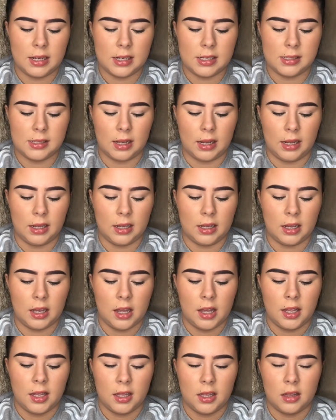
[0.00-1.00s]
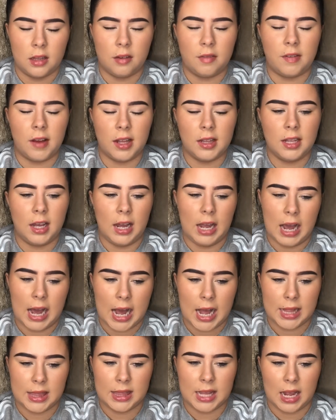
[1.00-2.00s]
And it's like the fact that I
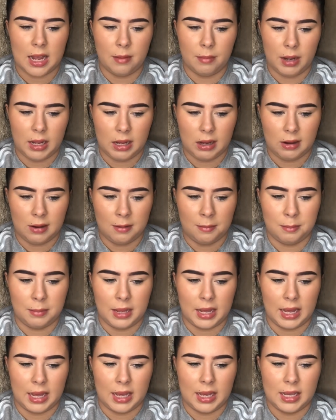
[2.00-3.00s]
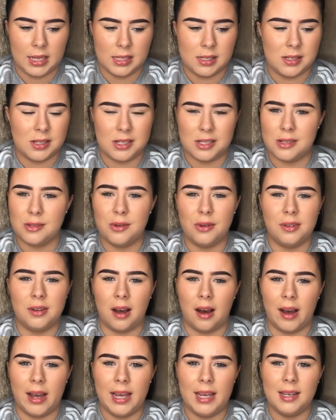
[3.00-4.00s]
had that in my armpit, it's just not
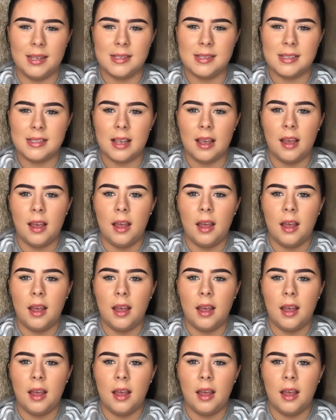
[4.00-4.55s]
nice.